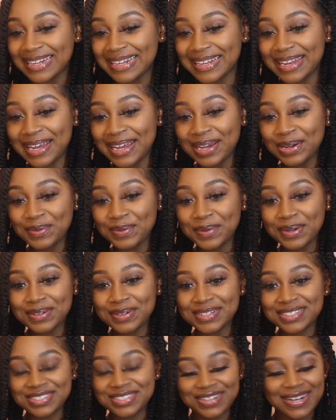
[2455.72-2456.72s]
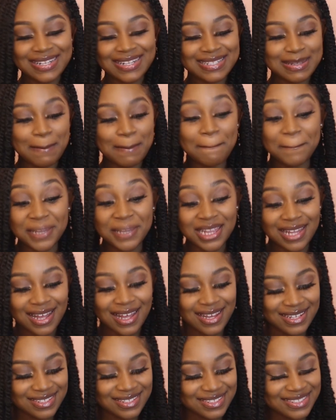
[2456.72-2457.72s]
now we're gonna try some
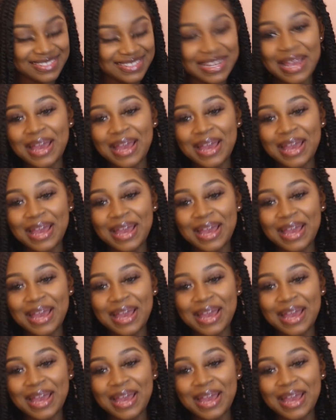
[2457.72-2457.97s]
blush.